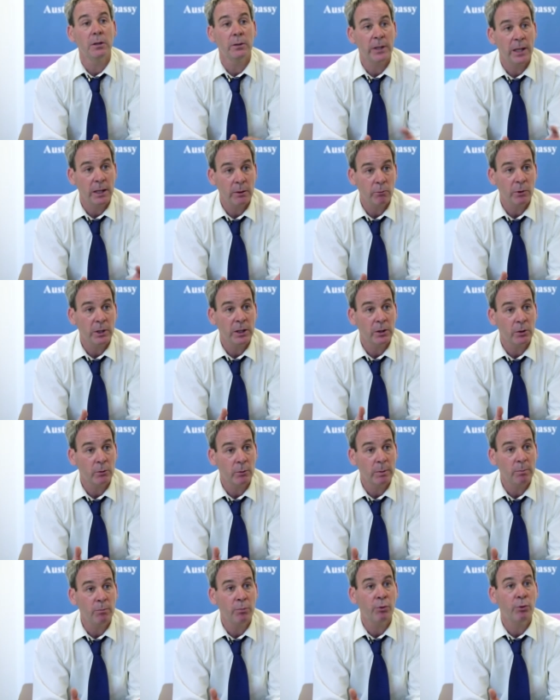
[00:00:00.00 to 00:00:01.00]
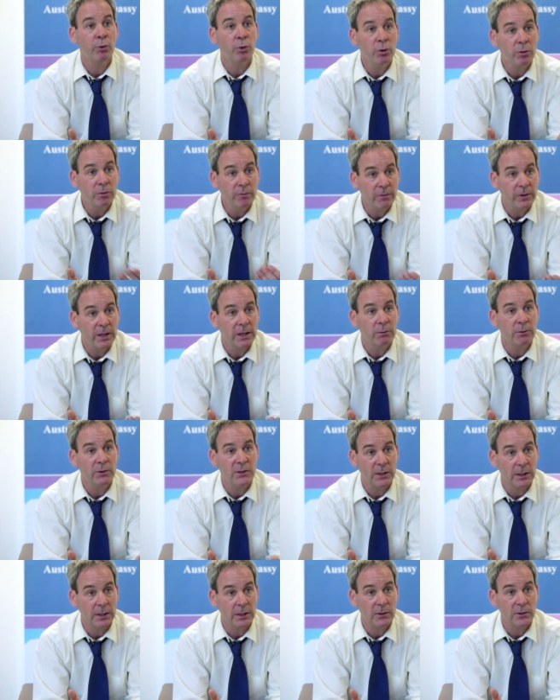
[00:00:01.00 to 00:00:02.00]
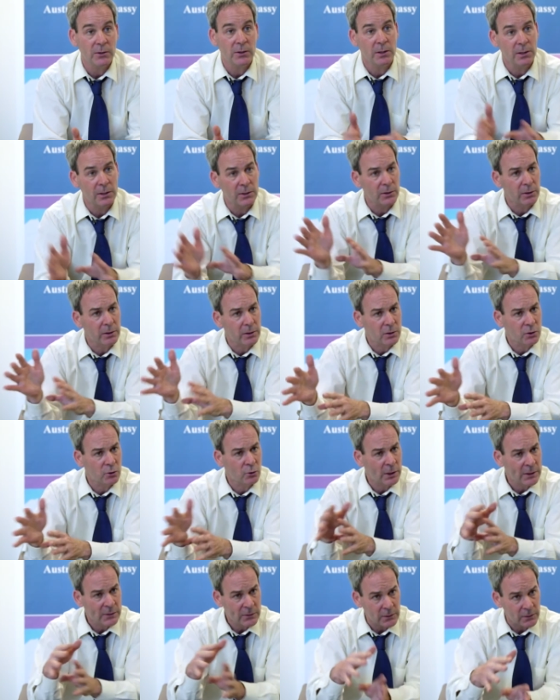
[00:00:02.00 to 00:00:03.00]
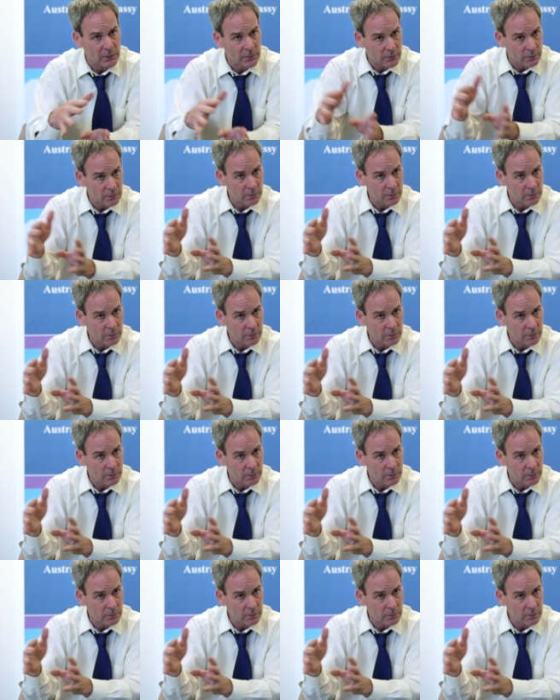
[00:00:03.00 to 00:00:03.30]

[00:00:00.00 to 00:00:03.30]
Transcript: then we're going to improve their resilience to these other stresses.